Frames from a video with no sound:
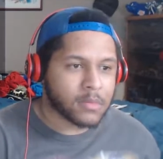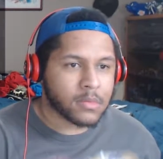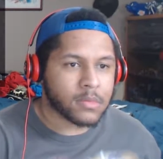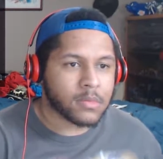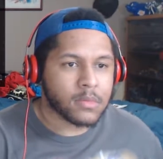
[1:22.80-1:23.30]

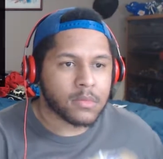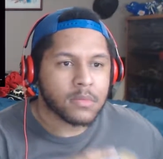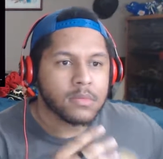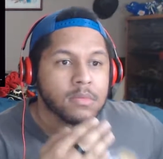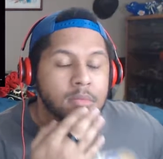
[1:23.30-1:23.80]

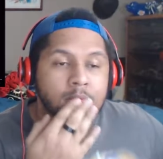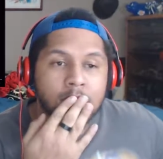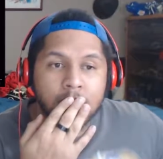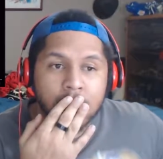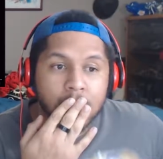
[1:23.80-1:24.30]

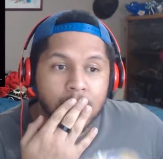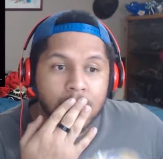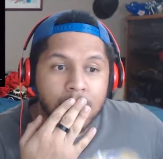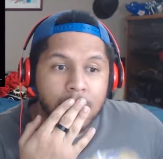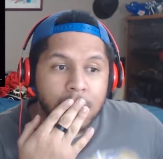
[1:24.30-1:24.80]
No one is speaking in this clip.